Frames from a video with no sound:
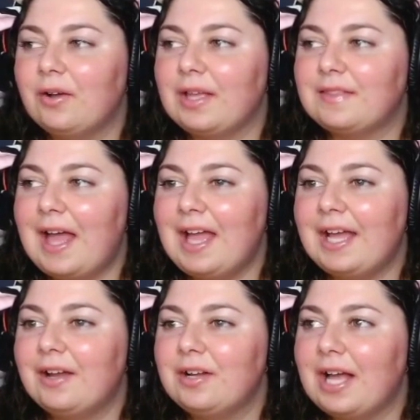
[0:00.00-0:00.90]
Okay, that
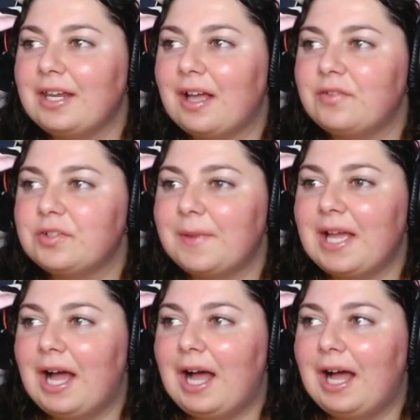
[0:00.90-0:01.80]
hair kind of covers my
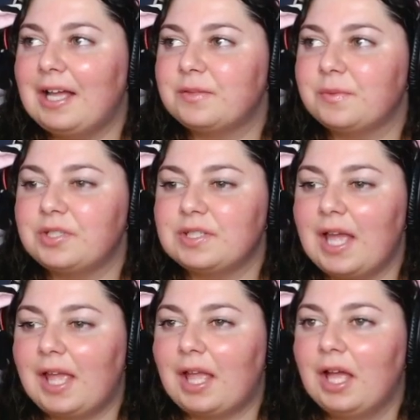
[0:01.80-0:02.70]
eyes, which is
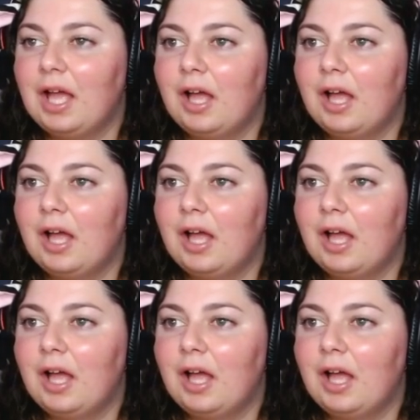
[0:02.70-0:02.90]
like